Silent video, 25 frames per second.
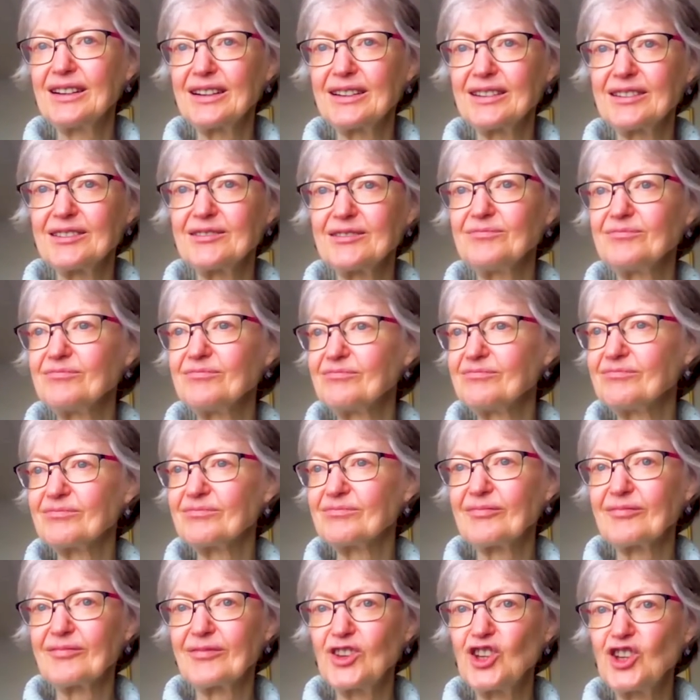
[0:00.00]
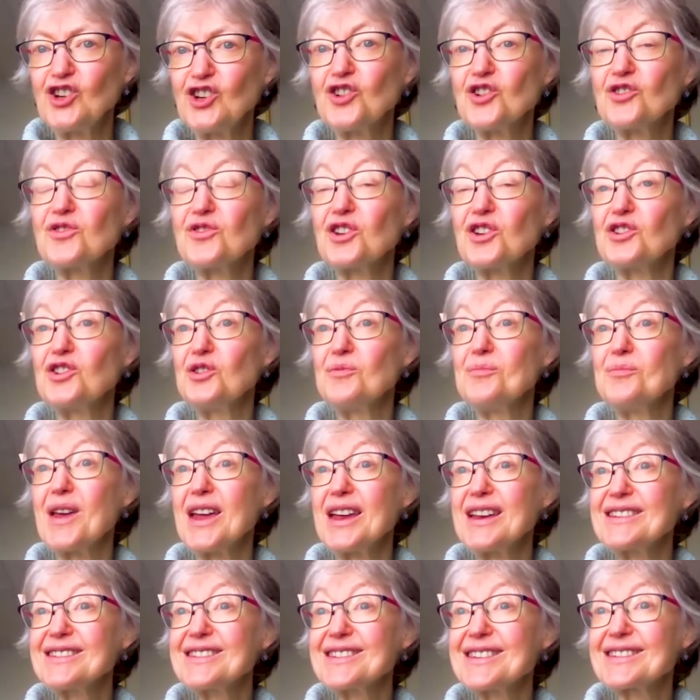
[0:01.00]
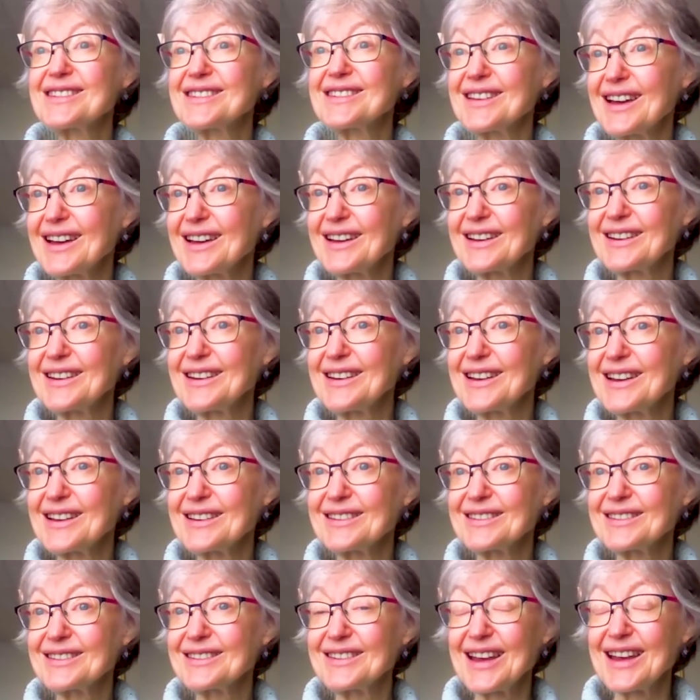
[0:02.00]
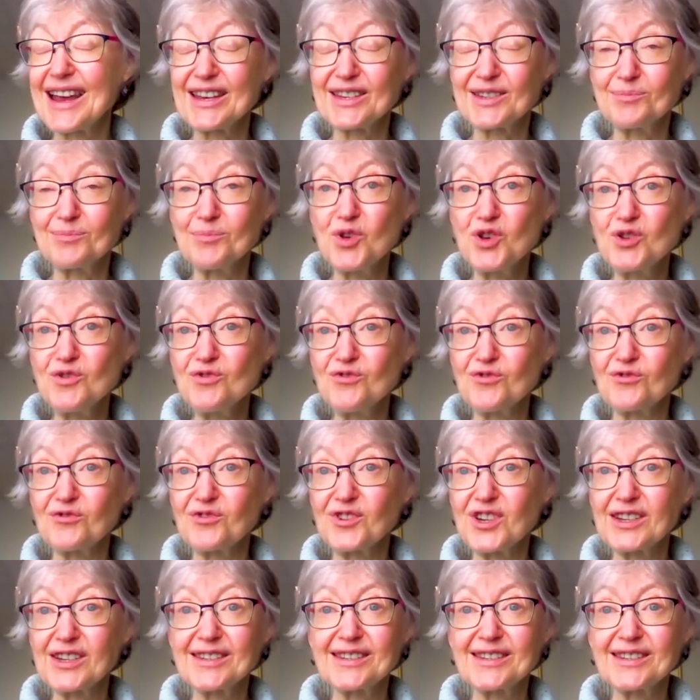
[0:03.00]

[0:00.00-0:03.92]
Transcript: The Humane Society has moved.